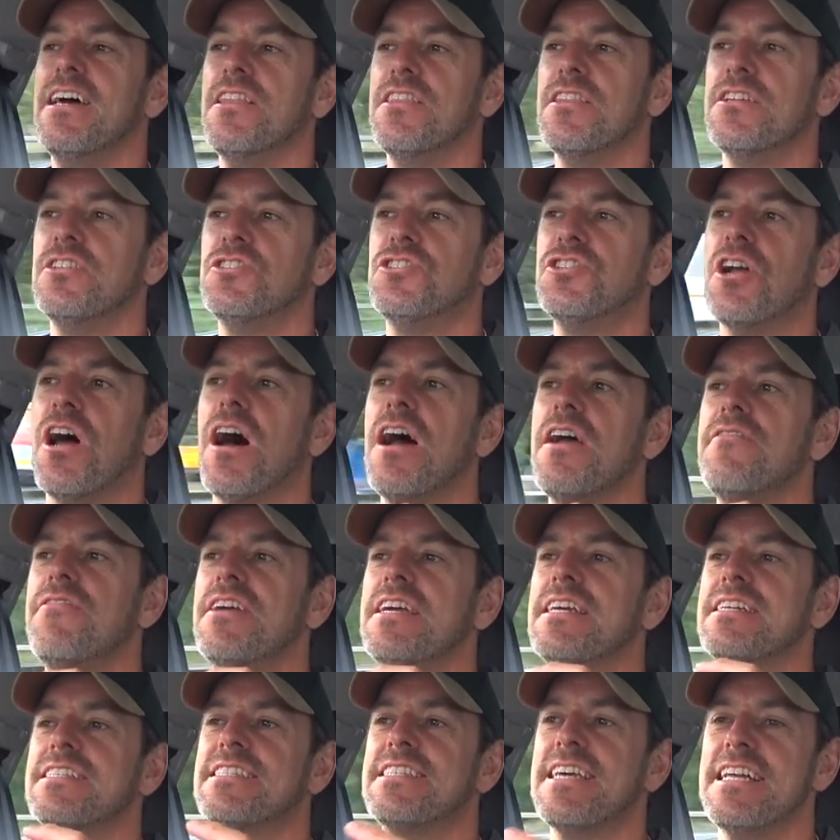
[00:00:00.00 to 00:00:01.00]
than
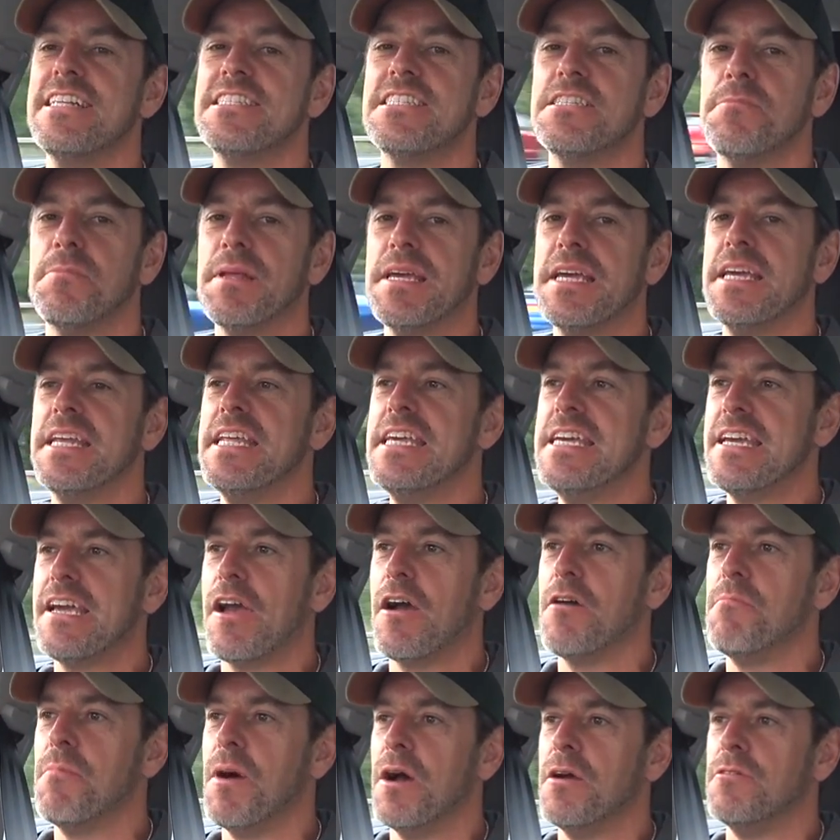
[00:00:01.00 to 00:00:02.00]
driving sensibly in
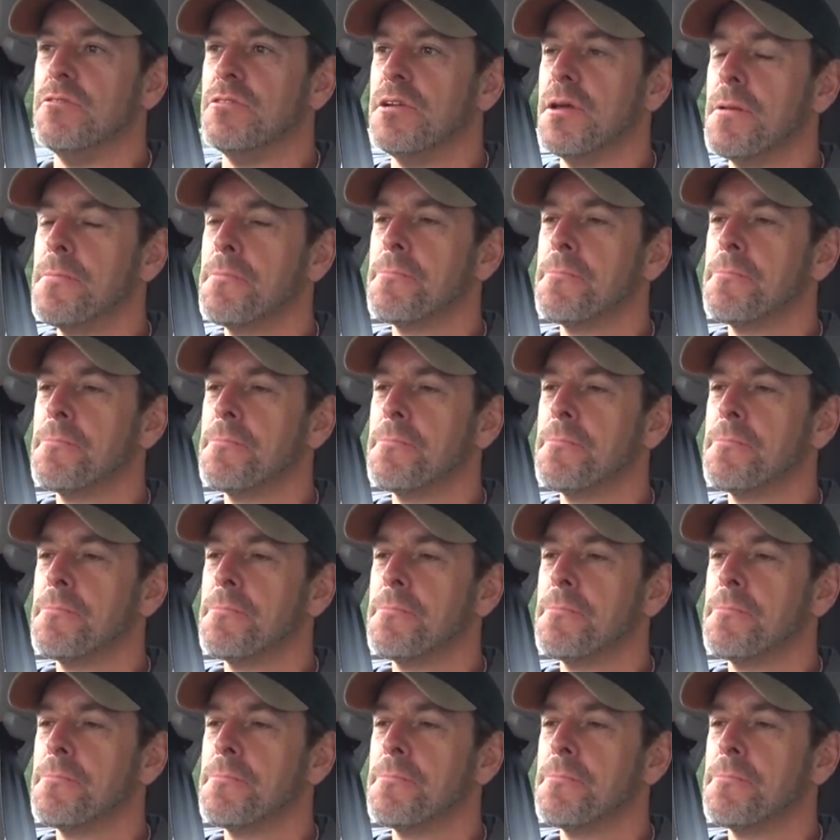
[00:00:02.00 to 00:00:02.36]
eco mode.